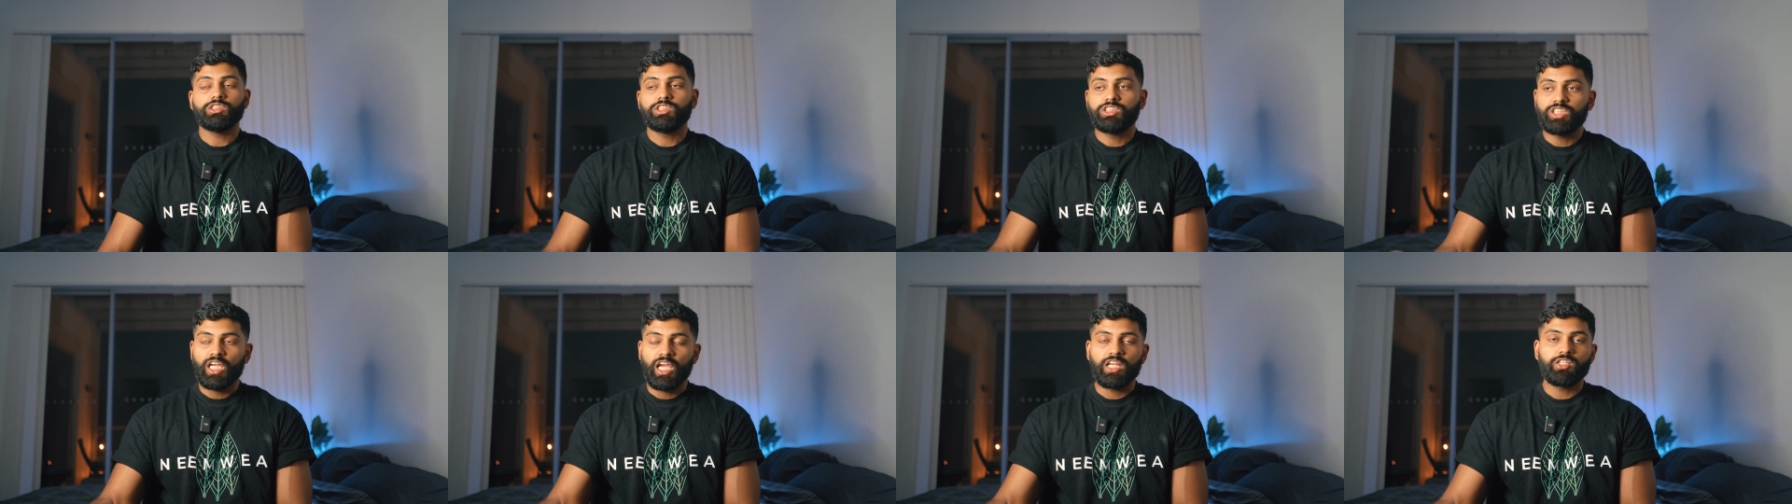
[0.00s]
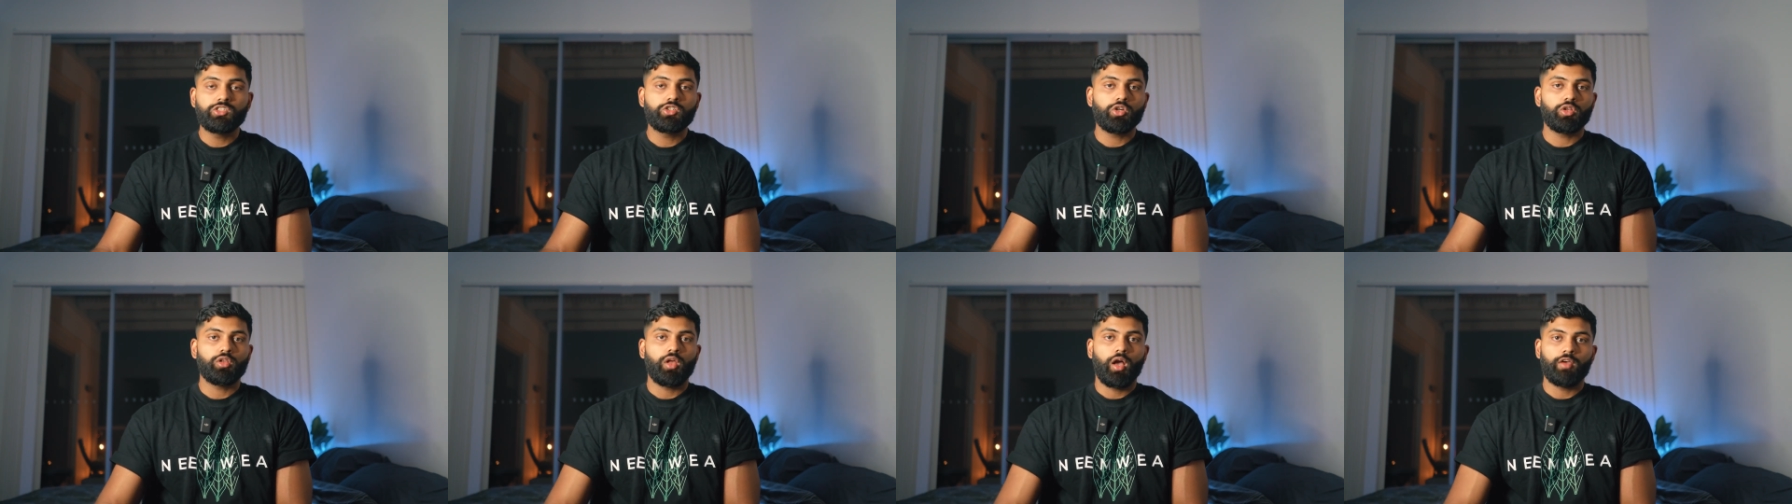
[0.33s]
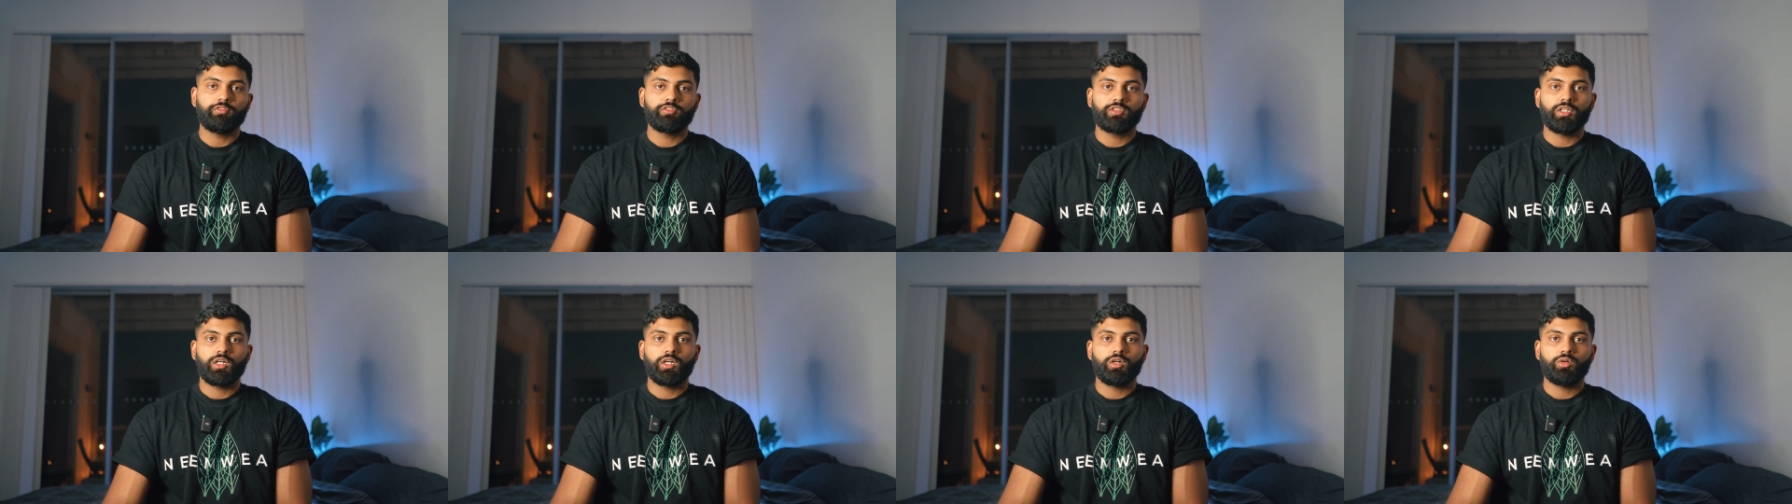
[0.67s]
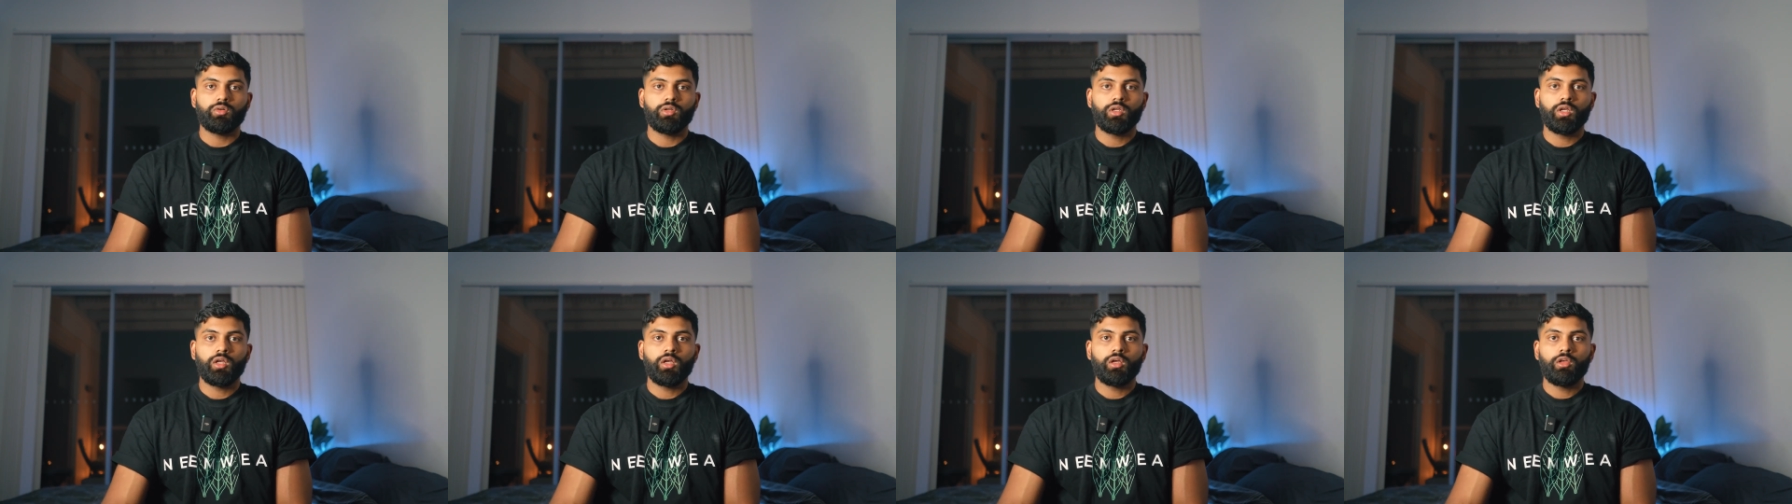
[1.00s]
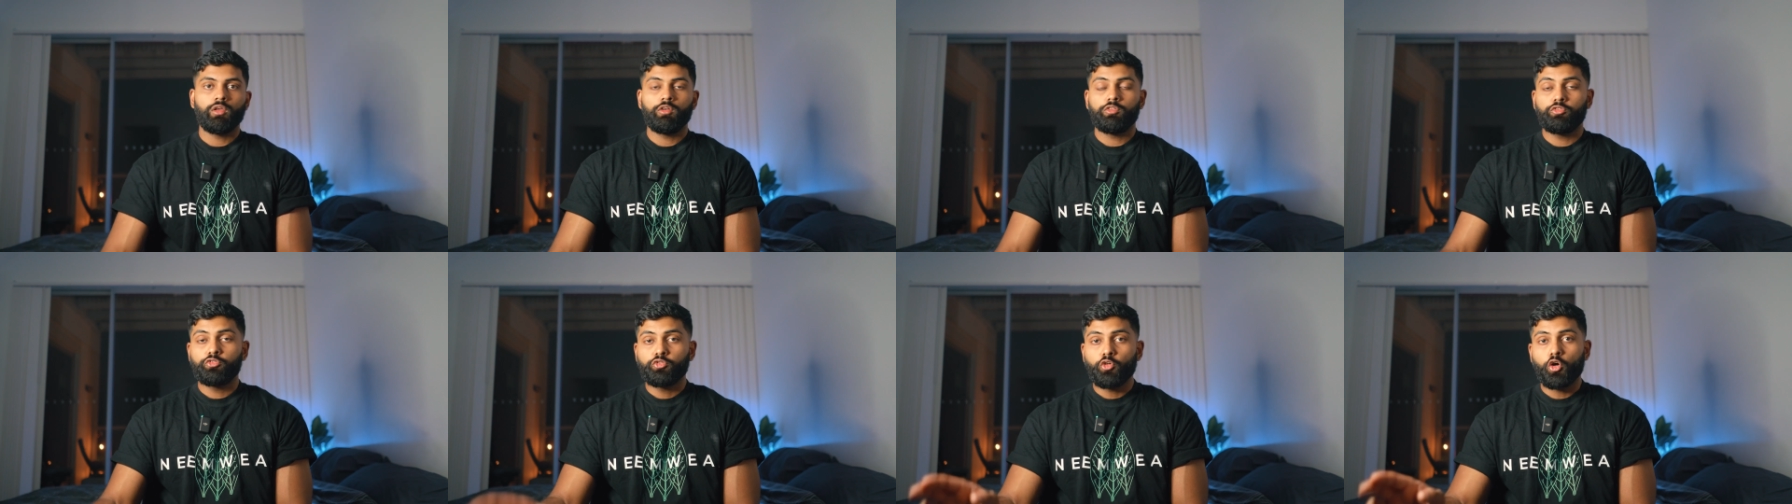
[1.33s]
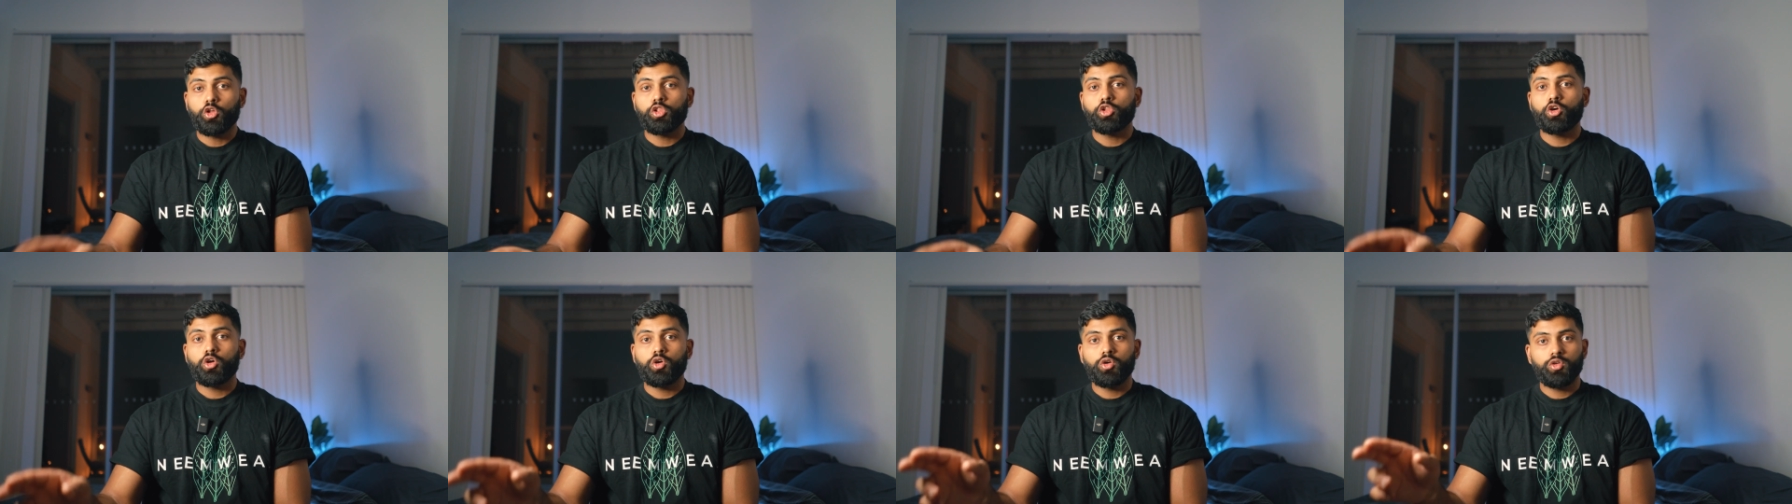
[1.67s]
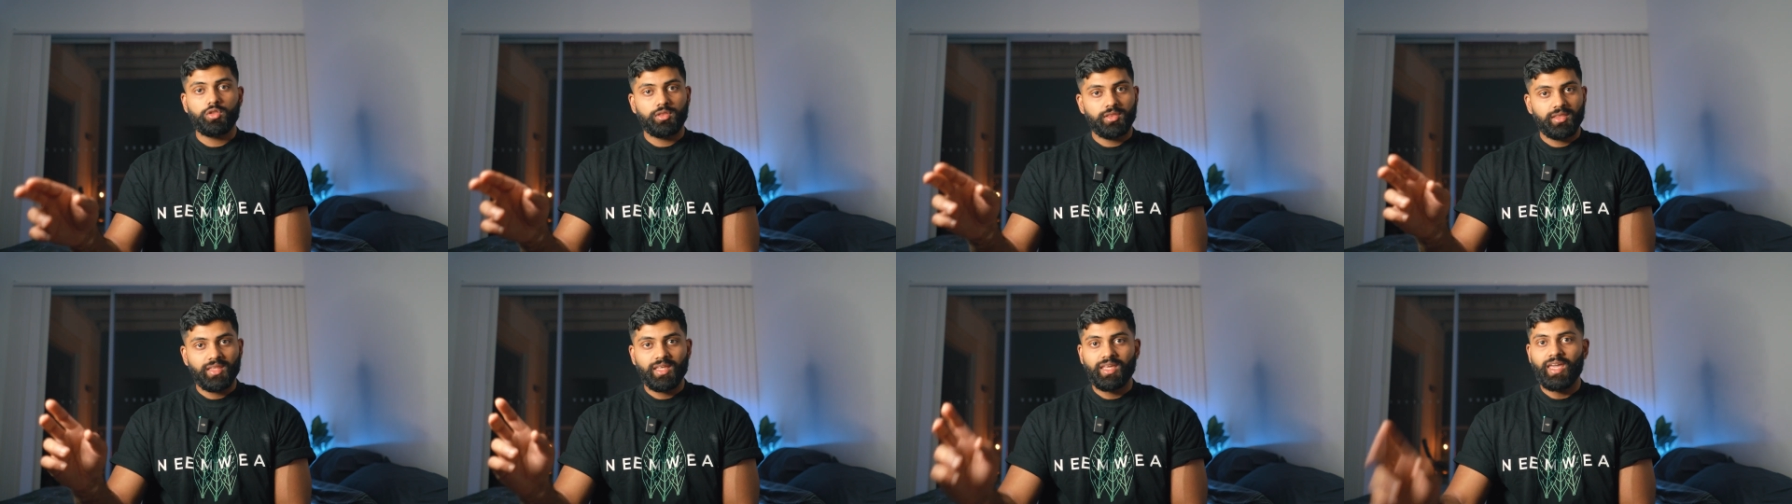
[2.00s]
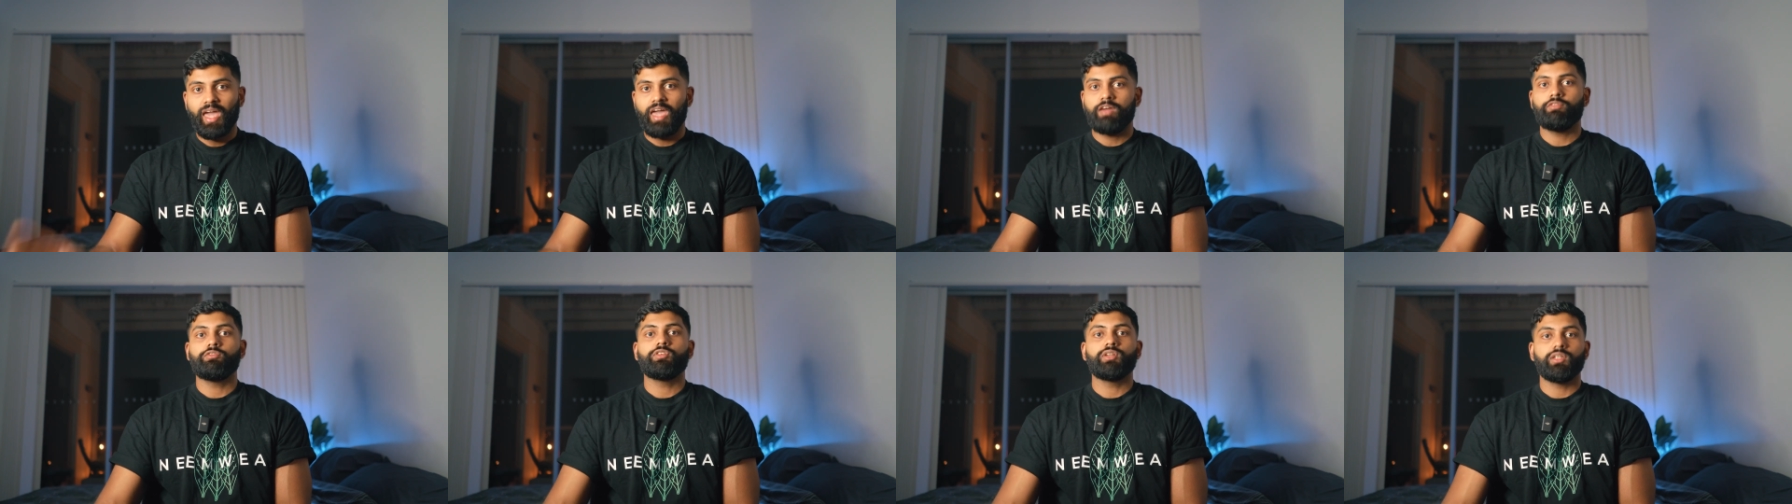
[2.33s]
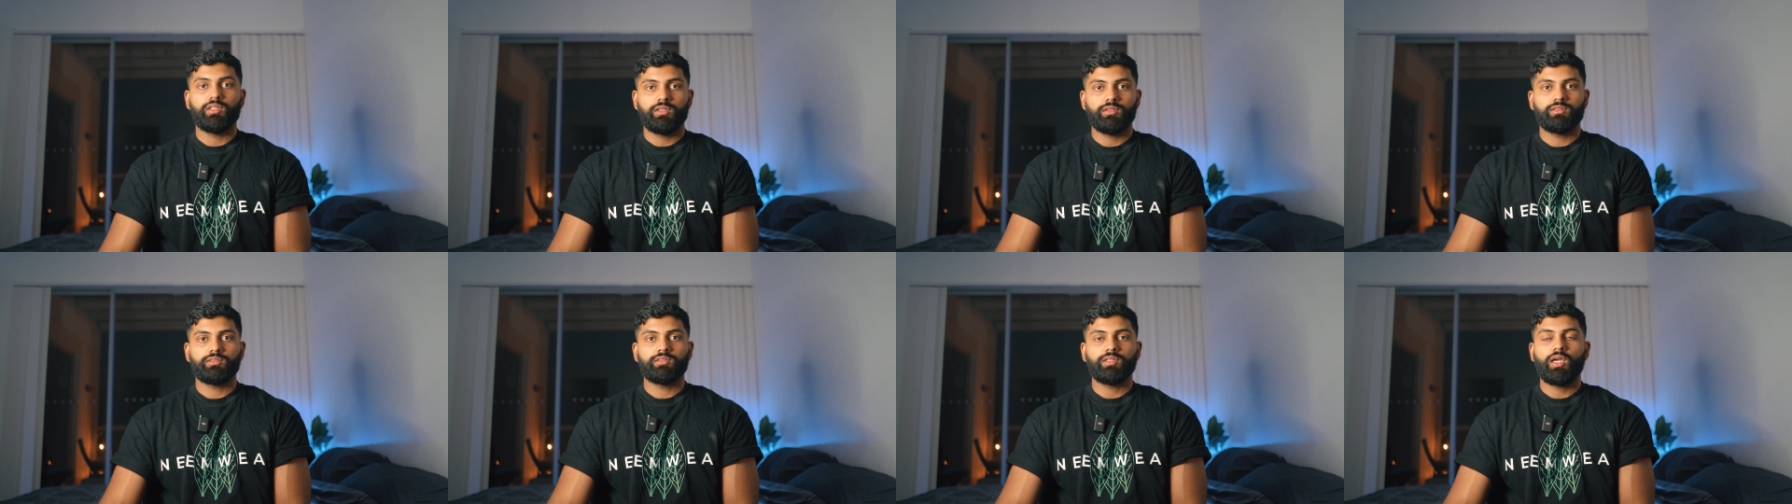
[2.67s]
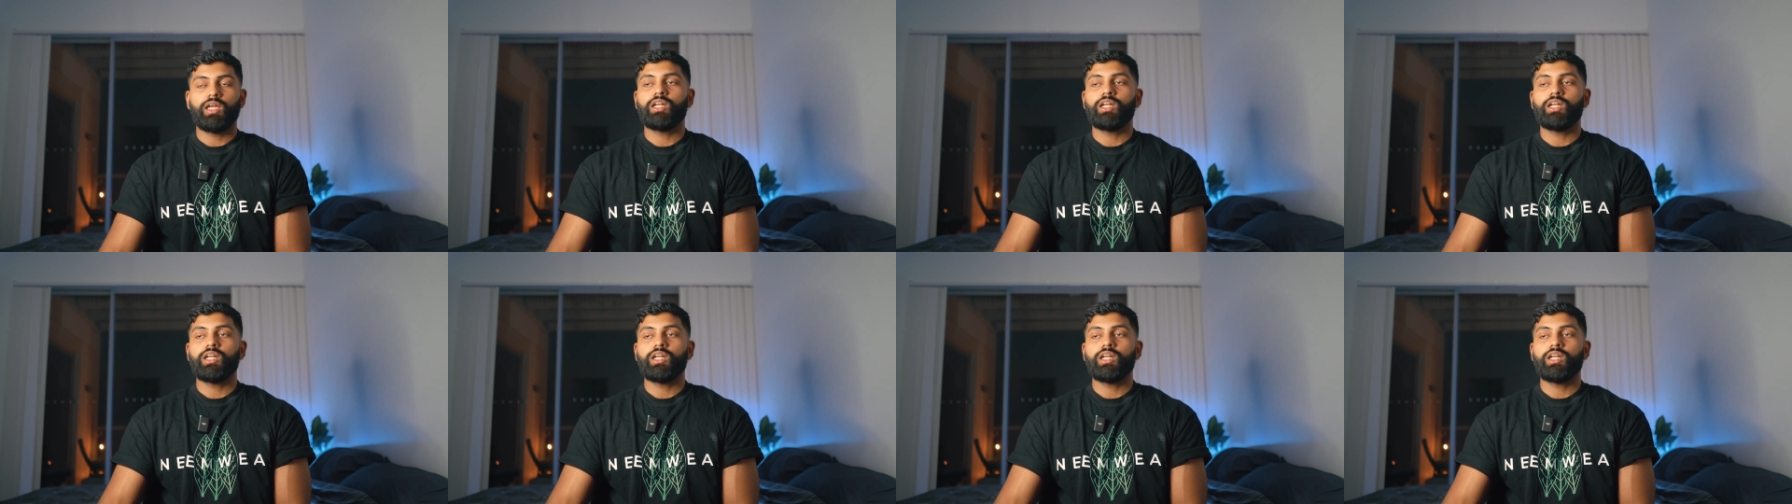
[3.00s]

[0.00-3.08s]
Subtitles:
Change your lifestyle. Follow the evidence.